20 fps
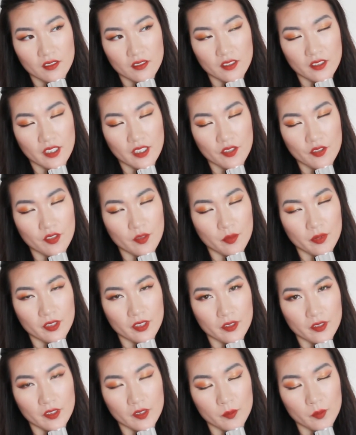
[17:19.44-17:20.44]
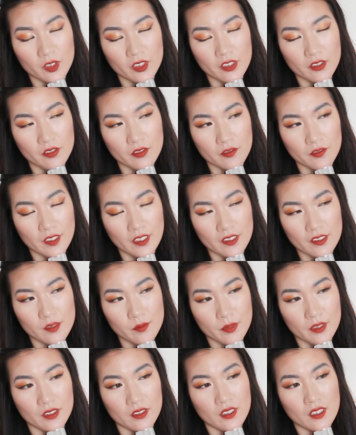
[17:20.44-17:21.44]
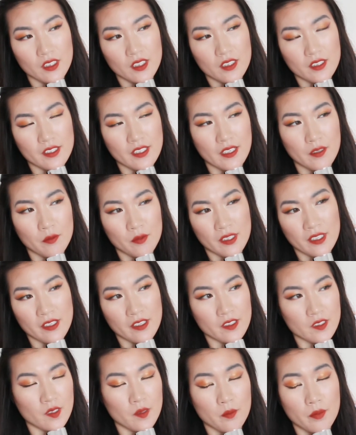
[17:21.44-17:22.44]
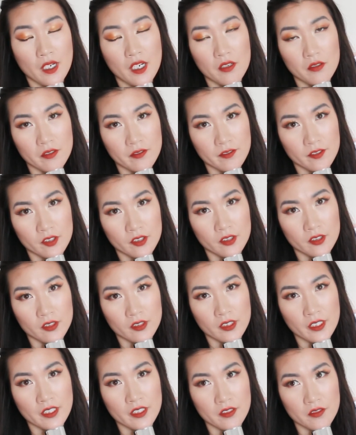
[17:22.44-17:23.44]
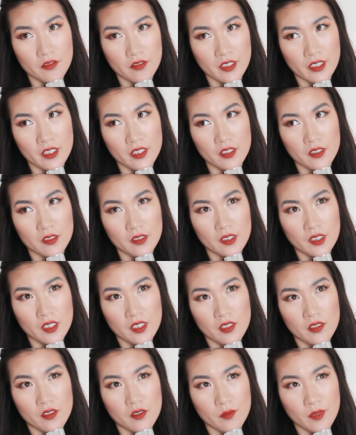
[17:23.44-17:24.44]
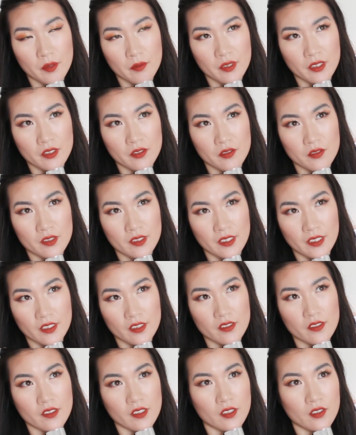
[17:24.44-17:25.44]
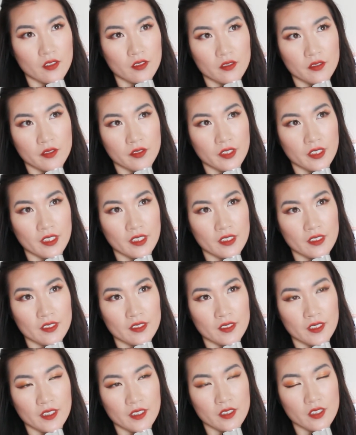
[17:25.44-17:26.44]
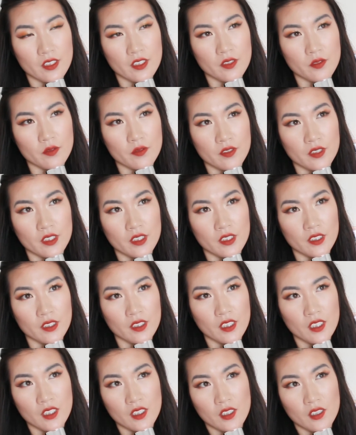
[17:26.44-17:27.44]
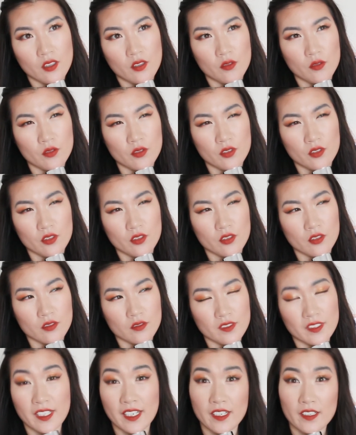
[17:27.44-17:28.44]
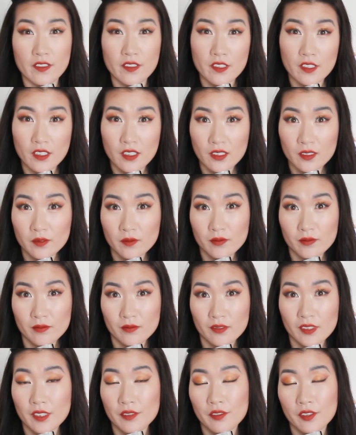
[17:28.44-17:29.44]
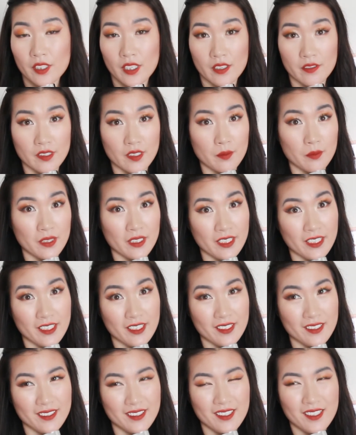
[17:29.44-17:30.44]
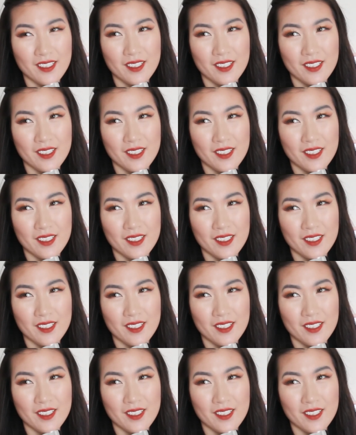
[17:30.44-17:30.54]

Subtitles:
No, actually probably more than 2 facts, but yeah, one is a powerful hair dryer. You might want to use like a salon grade like T3 or Dyson if you have that money.